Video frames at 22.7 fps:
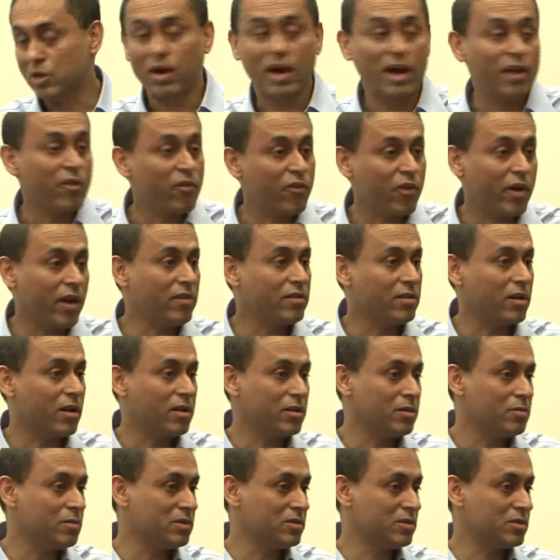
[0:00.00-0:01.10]
I face,
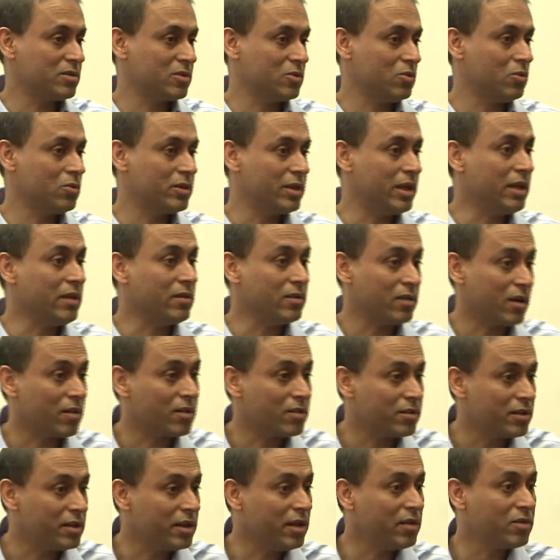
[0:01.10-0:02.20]
other business school deans,
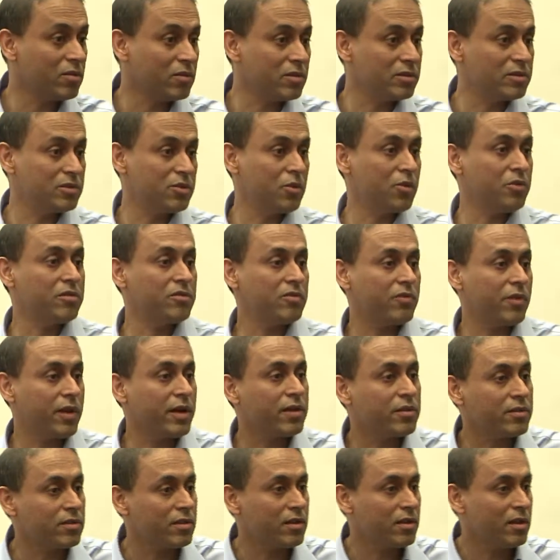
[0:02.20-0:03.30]
other deans of institutions
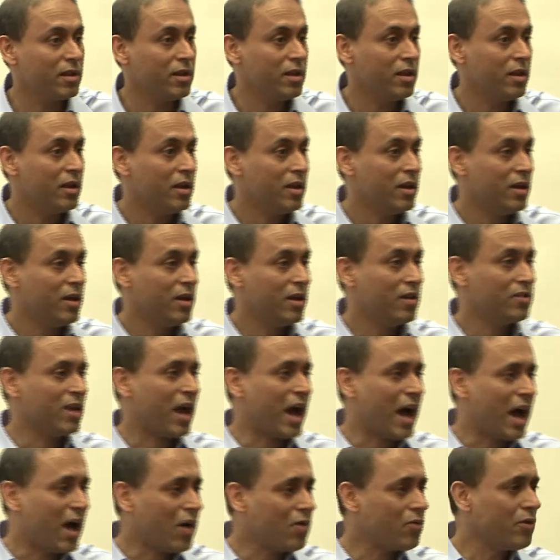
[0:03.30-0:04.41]
face, is
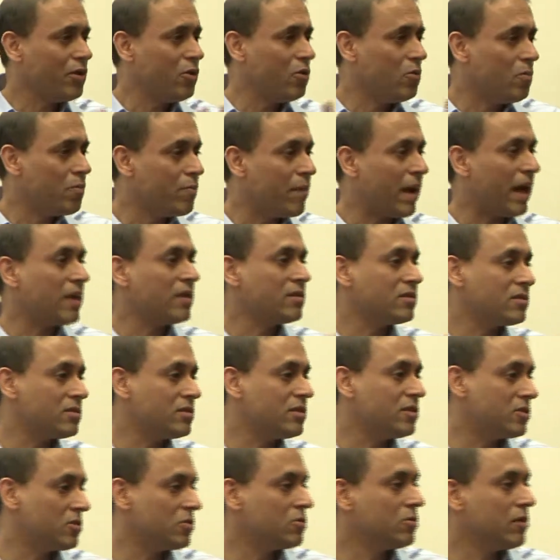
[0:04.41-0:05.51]
how do you balance
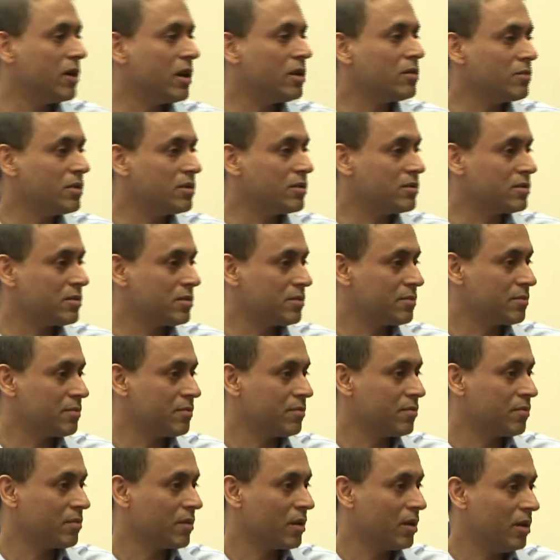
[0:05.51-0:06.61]
these two elements?
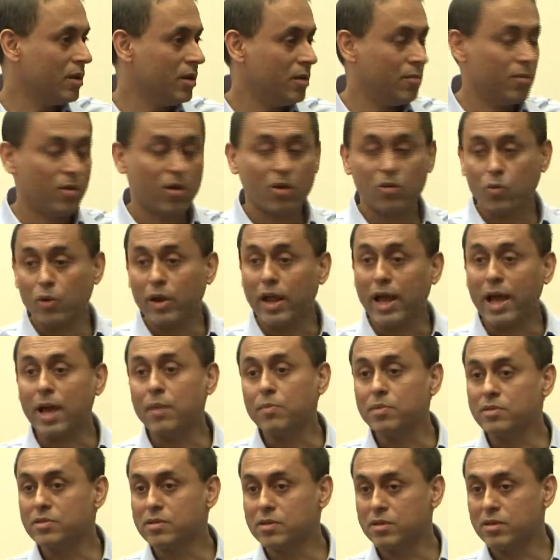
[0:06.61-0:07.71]
Because what
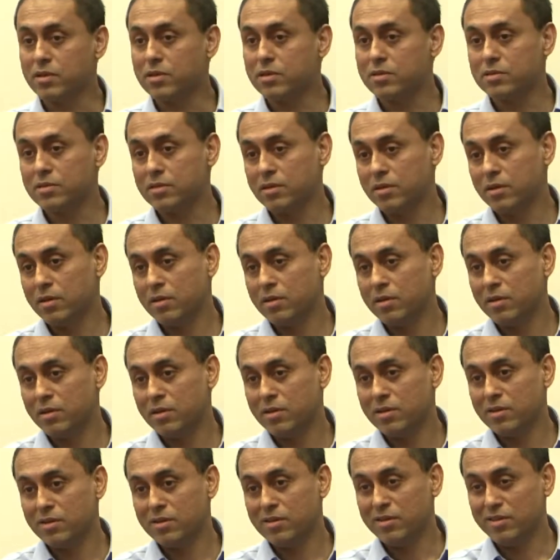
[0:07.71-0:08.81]
happens is
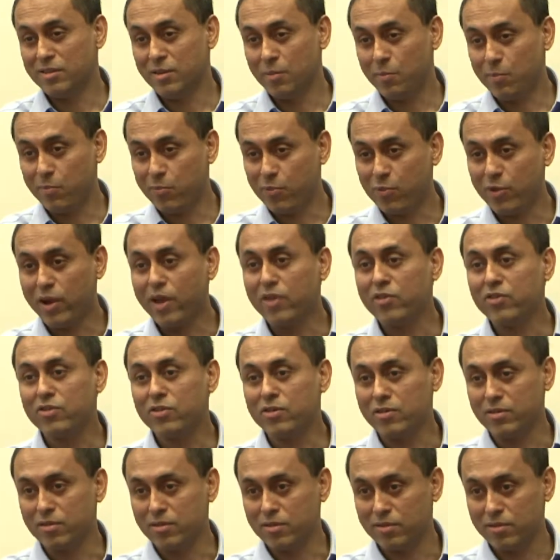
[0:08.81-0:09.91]
the
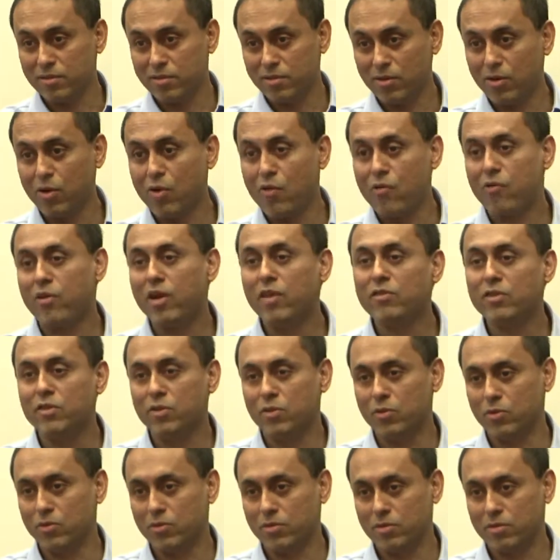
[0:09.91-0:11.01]
pressure on
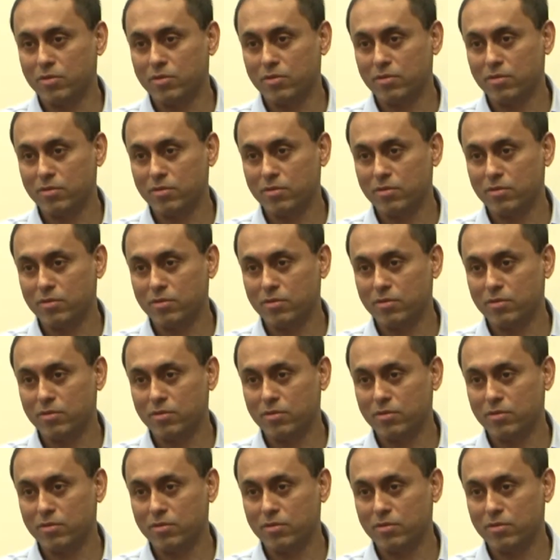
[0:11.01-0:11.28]
revenues